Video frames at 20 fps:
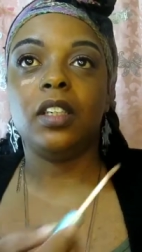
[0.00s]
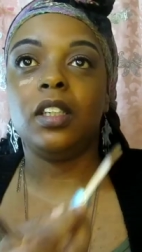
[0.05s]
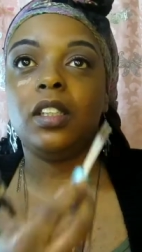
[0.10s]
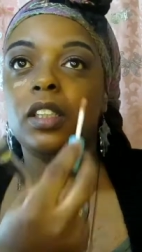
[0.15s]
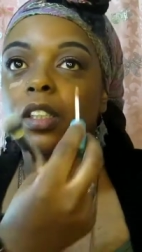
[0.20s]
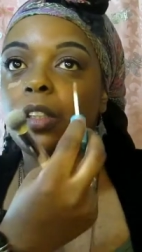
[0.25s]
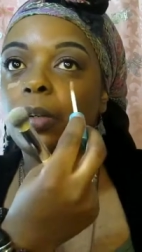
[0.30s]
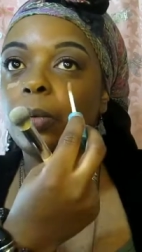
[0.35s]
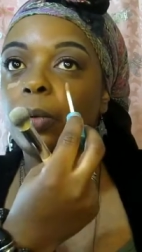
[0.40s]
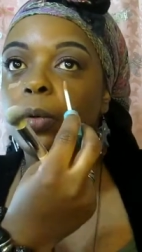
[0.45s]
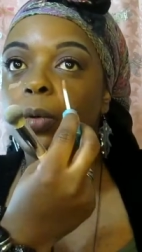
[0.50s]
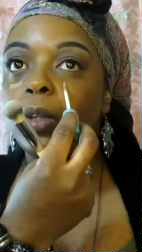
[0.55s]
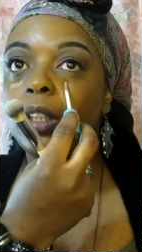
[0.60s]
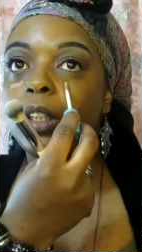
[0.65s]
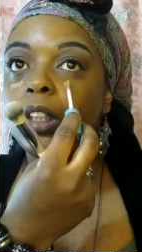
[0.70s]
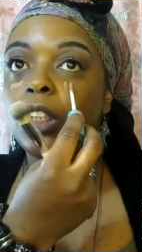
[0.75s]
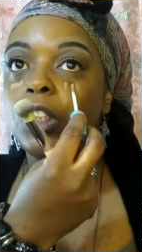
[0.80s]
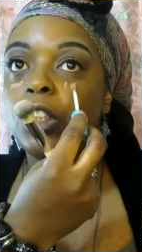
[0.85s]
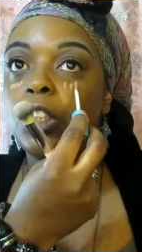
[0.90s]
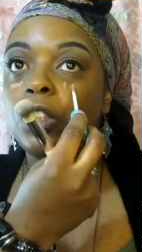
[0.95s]
So we're going
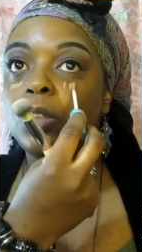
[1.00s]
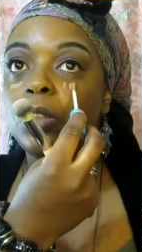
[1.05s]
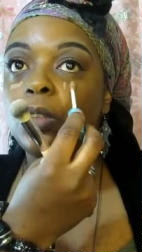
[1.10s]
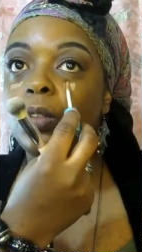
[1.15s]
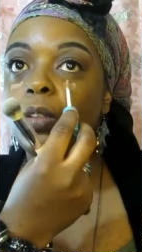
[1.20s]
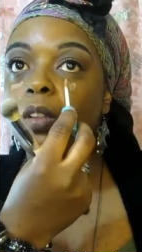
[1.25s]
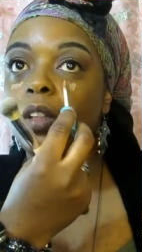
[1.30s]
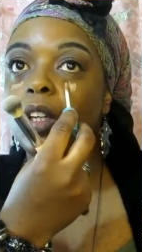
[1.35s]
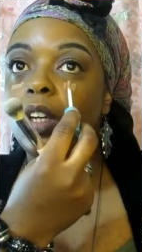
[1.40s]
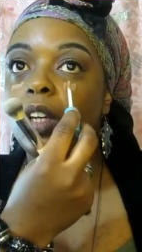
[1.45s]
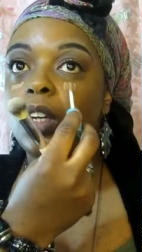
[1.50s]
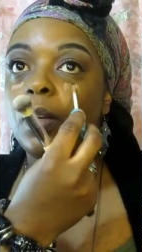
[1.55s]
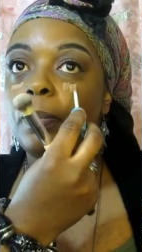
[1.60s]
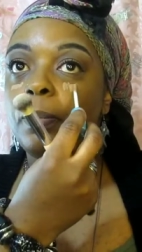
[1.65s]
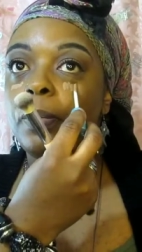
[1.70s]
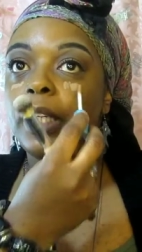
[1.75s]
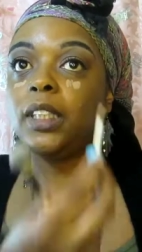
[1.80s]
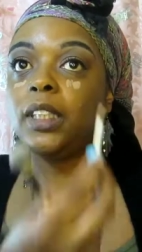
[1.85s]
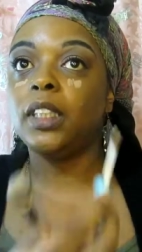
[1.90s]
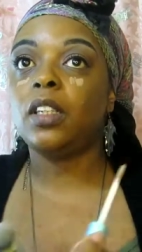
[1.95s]
to do
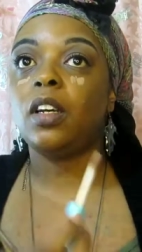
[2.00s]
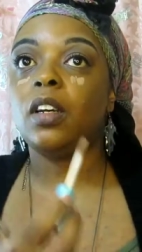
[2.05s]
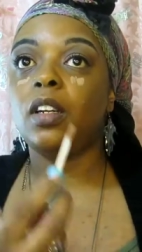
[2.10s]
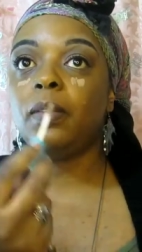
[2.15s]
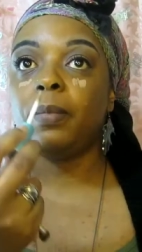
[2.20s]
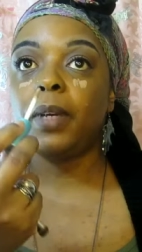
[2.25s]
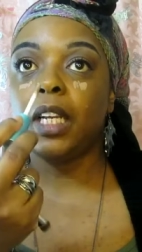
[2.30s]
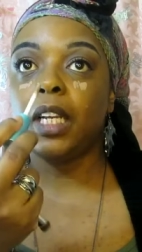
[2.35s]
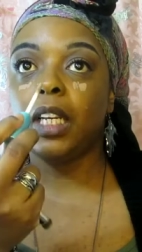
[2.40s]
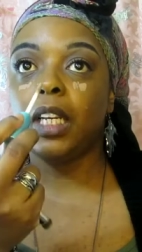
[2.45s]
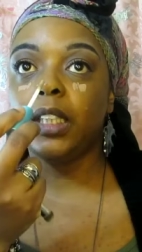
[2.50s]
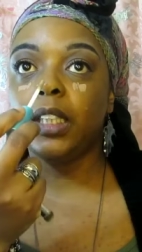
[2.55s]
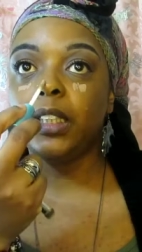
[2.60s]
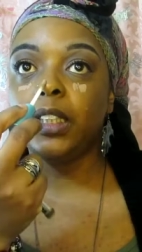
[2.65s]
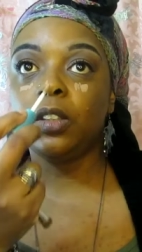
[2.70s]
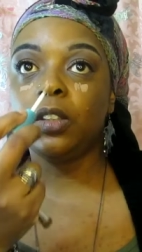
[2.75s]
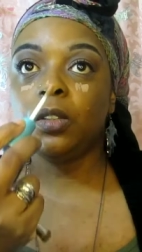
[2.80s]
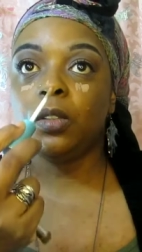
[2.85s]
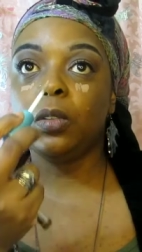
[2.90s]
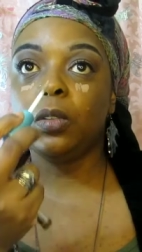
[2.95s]
based on my
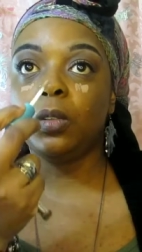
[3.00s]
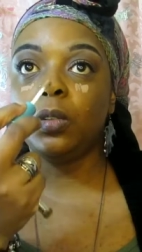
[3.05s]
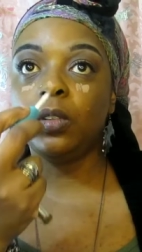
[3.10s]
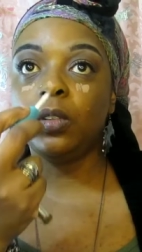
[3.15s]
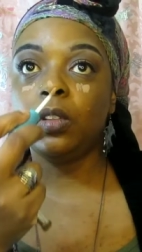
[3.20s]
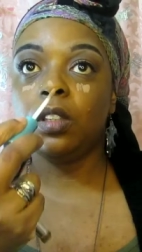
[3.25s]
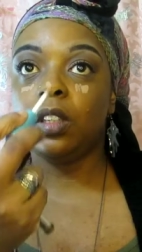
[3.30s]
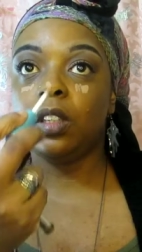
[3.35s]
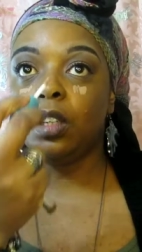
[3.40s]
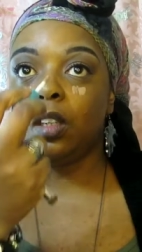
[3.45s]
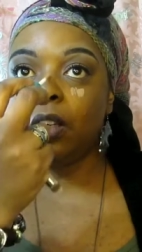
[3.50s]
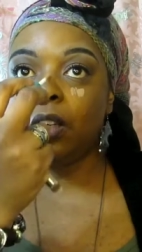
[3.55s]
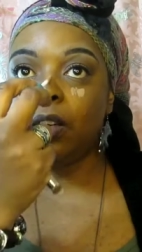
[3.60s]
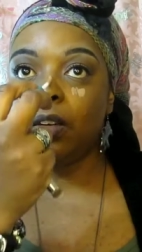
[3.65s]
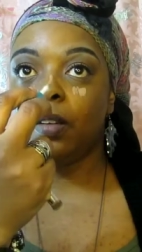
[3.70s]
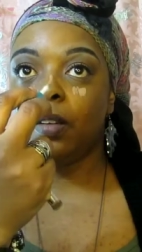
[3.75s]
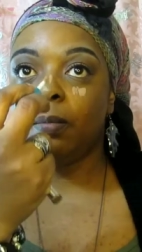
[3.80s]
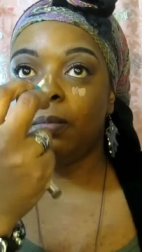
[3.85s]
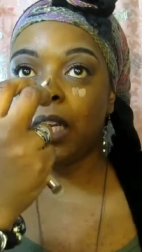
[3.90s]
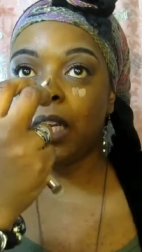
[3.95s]
little
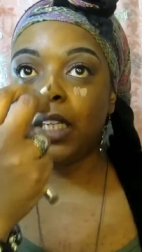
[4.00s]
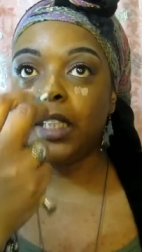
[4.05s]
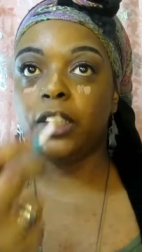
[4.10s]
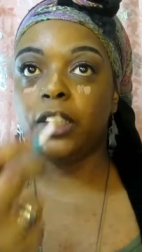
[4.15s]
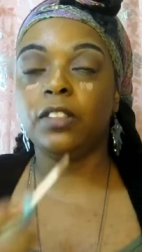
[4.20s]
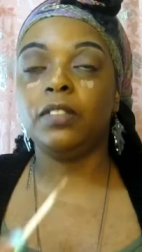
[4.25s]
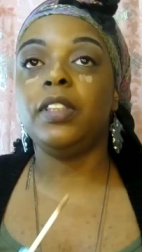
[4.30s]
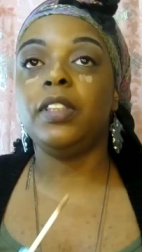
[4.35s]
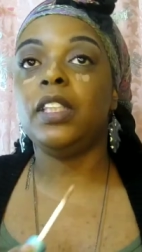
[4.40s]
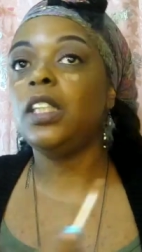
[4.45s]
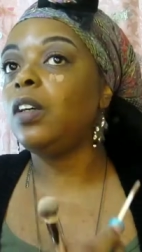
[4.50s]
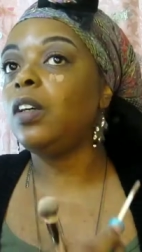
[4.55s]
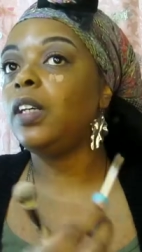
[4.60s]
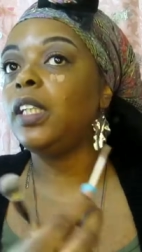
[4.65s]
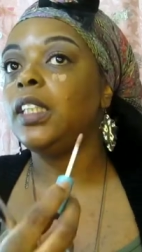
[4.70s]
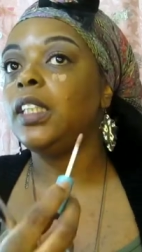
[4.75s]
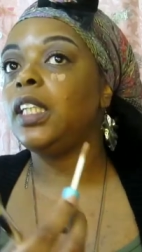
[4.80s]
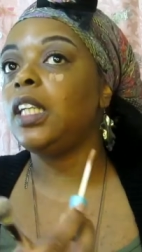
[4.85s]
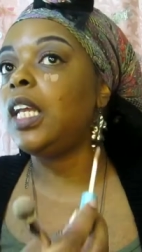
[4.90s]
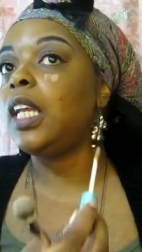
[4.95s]
my little video
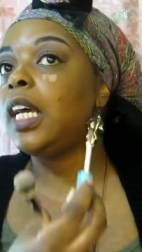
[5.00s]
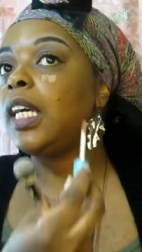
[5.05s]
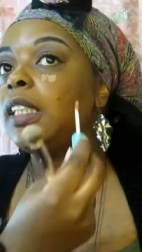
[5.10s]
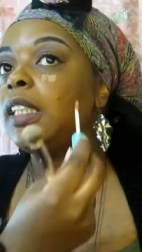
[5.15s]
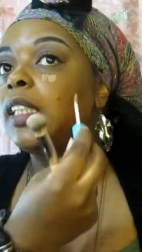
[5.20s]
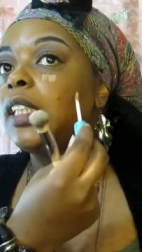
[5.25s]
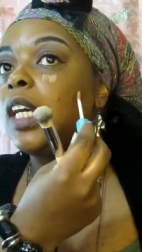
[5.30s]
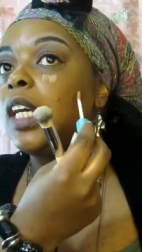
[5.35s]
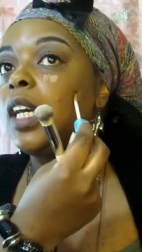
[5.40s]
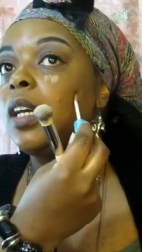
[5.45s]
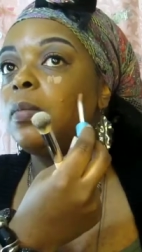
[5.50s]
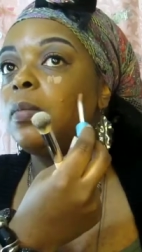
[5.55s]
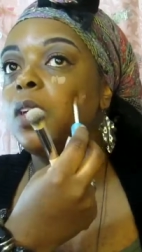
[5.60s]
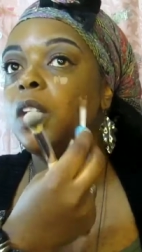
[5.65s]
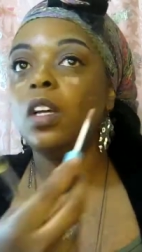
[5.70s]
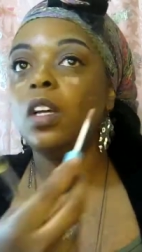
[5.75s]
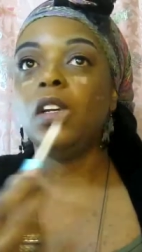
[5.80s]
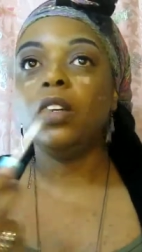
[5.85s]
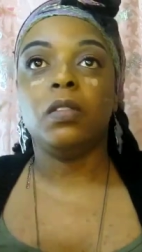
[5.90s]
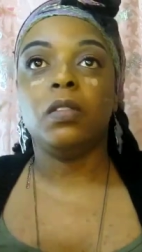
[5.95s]
I did last time
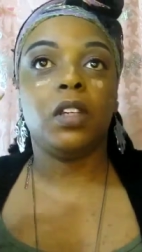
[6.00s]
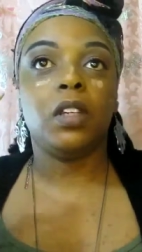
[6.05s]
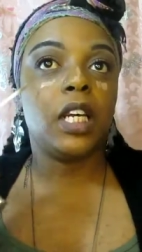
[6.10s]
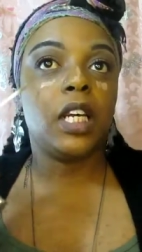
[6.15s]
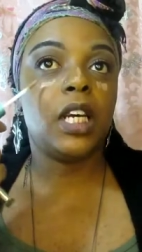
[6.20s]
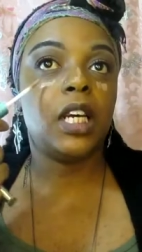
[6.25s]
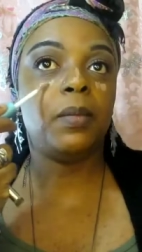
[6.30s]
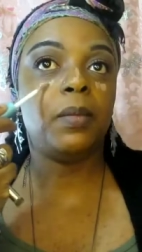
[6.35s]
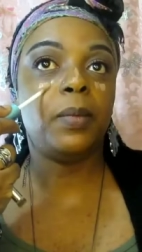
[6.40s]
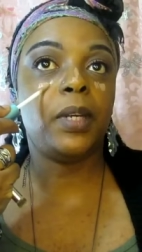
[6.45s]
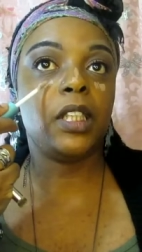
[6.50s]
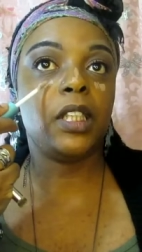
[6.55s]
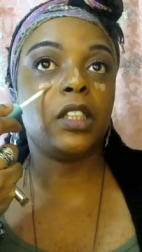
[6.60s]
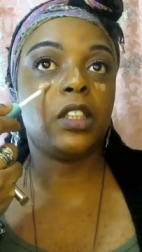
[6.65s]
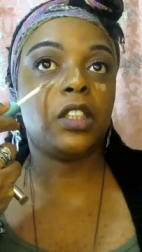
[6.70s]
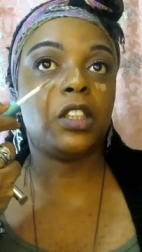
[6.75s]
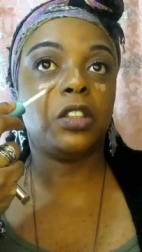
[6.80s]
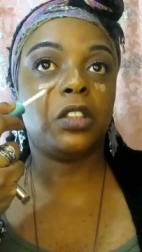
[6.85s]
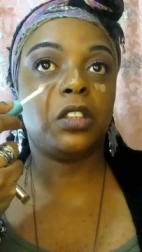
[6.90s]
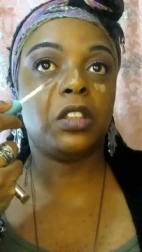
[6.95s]
with how to make
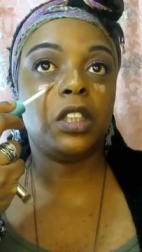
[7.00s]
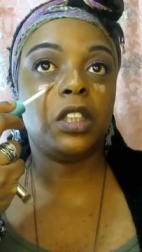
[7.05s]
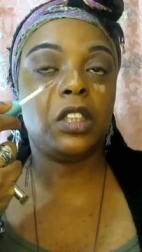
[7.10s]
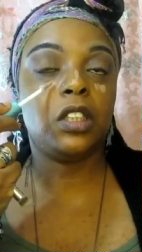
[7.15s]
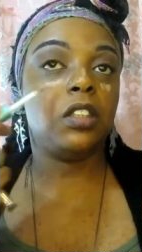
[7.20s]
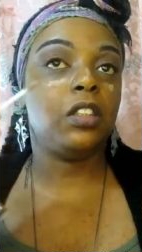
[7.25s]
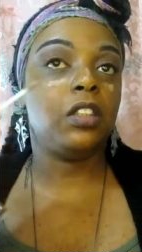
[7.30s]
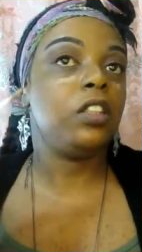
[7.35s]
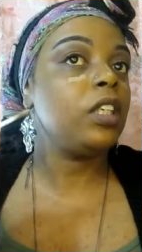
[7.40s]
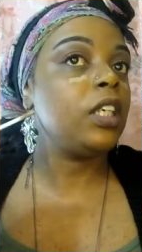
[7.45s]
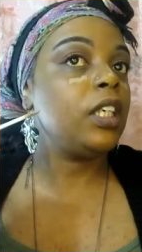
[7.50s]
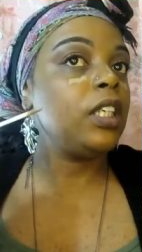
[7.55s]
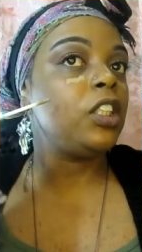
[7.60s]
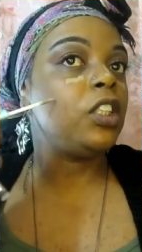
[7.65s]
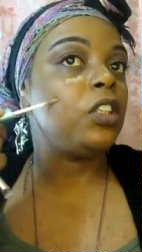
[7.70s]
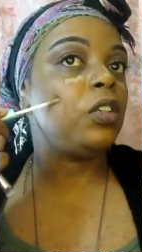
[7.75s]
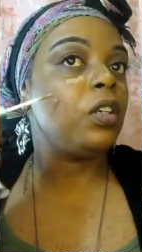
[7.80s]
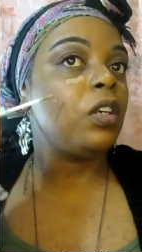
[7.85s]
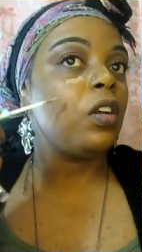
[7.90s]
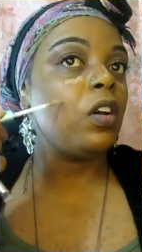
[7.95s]
sure you know you're not
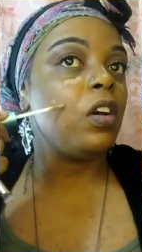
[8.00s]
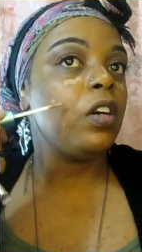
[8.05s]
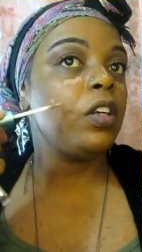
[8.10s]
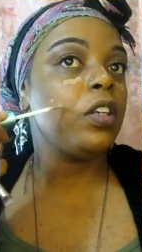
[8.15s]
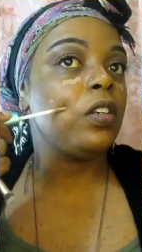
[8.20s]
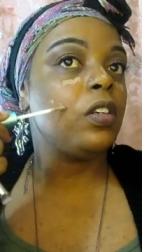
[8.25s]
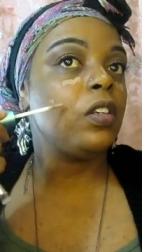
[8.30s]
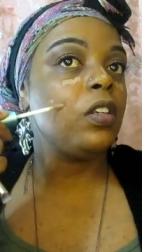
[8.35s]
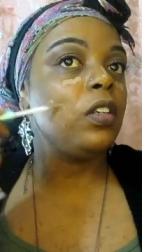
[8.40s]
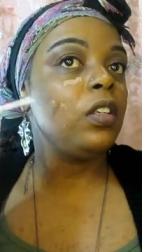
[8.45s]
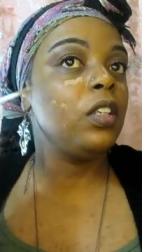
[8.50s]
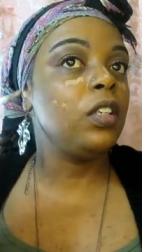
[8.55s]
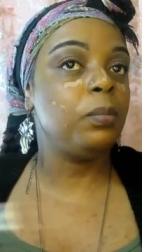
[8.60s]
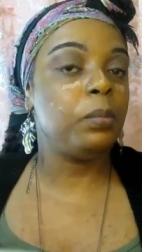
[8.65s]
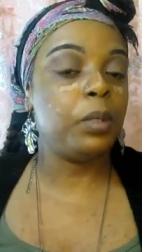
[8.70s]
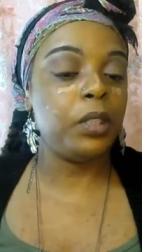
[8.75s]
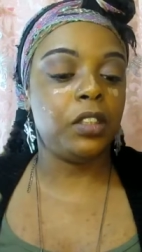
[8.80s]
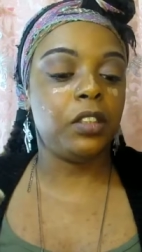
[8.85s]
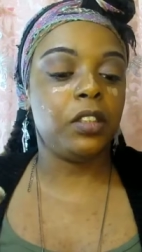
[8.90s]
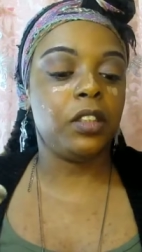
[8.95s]
showing all your little
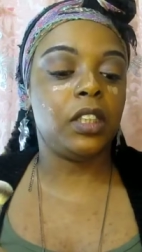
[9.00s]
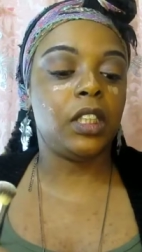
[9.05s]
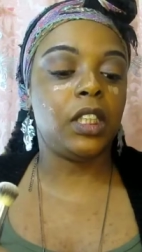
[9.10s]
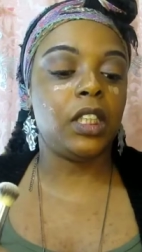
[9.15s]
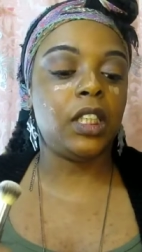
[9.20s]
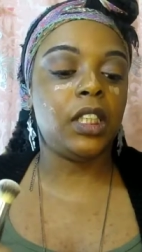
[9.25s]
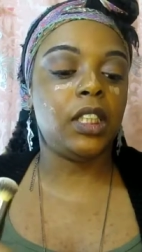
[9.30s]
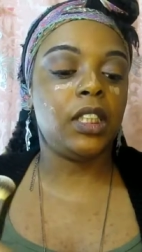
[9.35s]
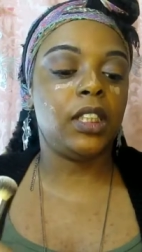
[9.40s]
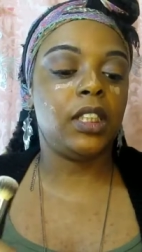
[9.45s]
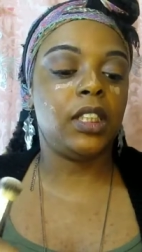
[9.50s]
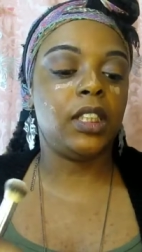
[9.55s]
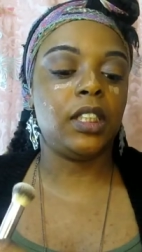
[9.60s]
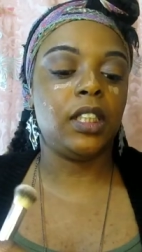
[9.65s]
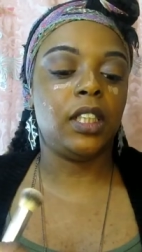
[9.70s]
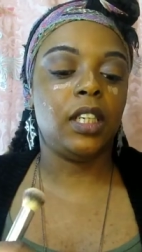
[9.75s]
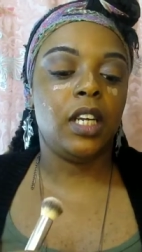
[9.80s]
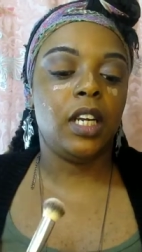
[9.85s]
impurities